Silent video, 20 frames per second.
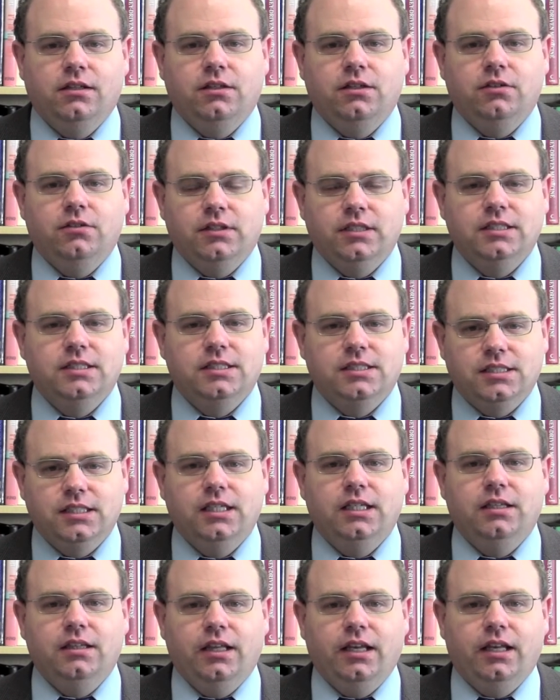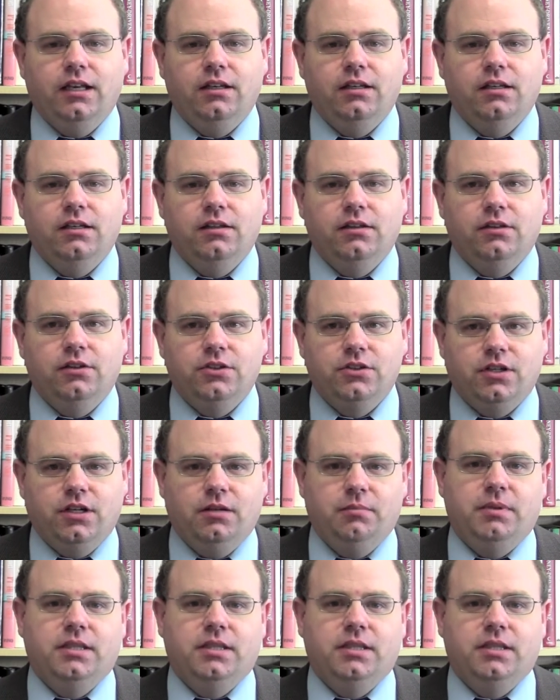you can see that there's going to